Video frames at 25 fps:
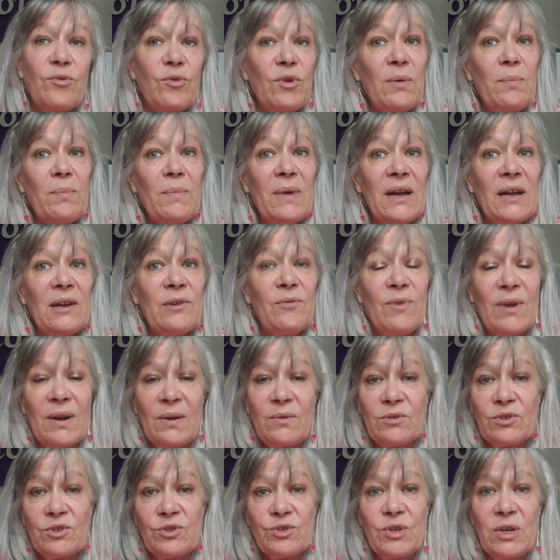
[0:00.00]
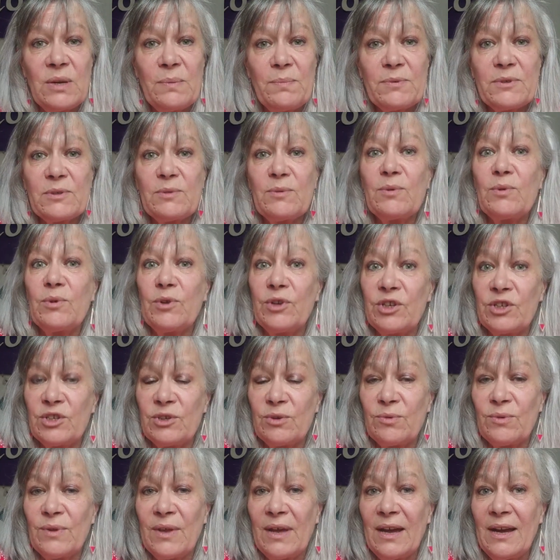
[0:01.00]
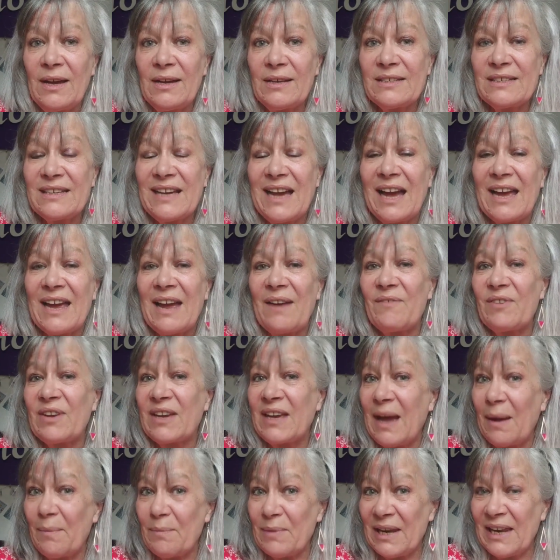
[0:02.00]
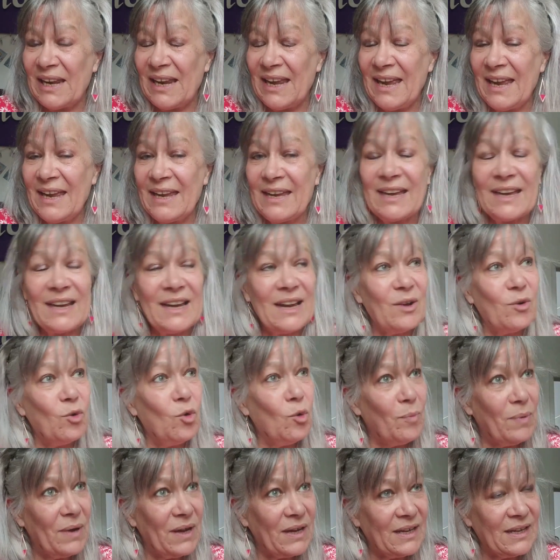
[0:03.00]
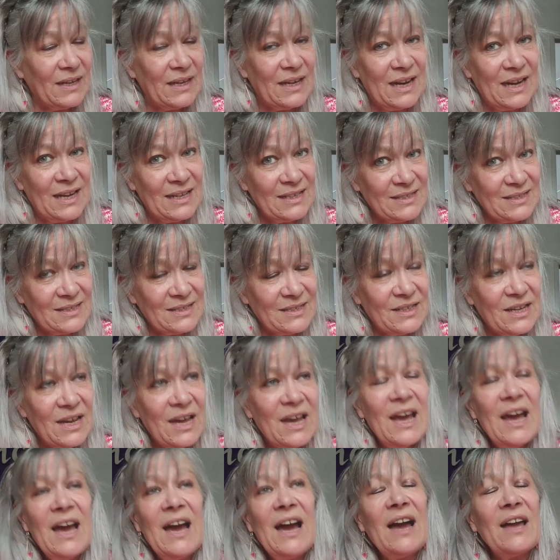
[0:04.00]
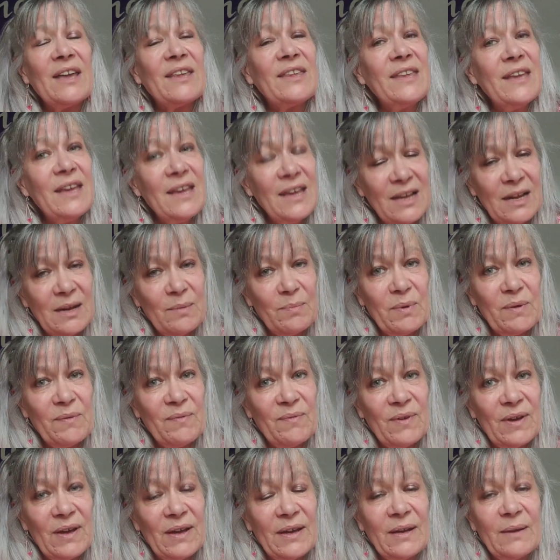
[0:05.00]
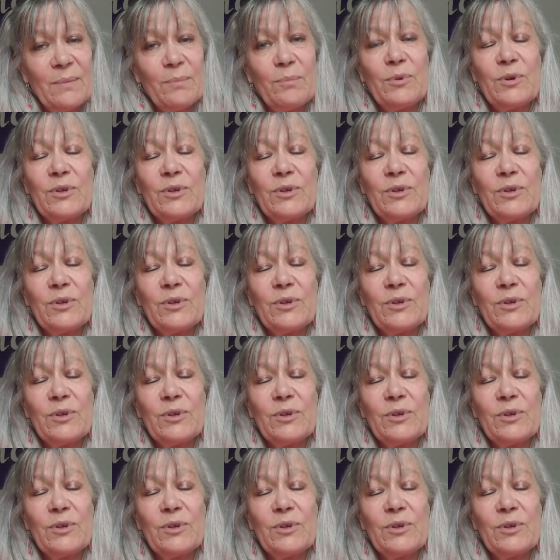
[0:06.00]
a 3-mile round trip, so we're going to do that. I have a gammy leg and I hope I can last. I think I'll be fine,